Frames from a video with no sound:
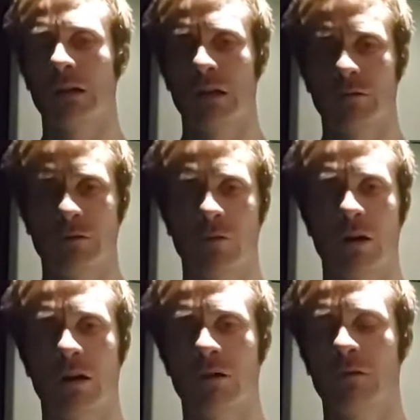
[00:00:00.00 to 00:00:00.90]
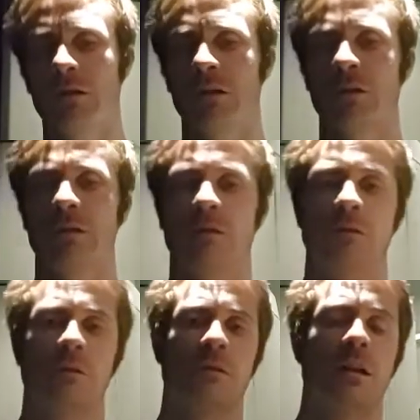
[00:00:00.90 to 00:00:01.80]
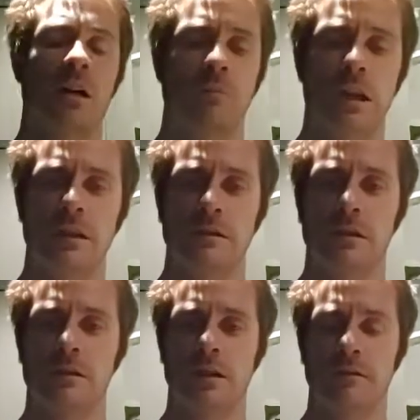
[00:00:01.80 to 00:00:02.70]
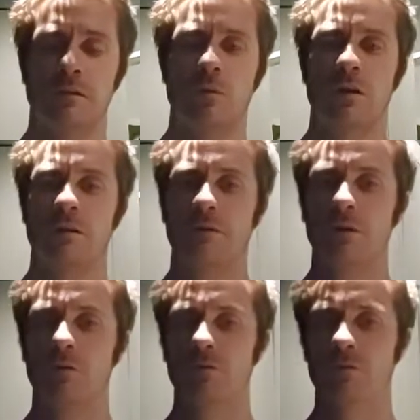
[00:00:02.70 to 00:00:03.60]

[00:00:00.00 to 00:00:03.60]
love you all. God bless each and every one of you.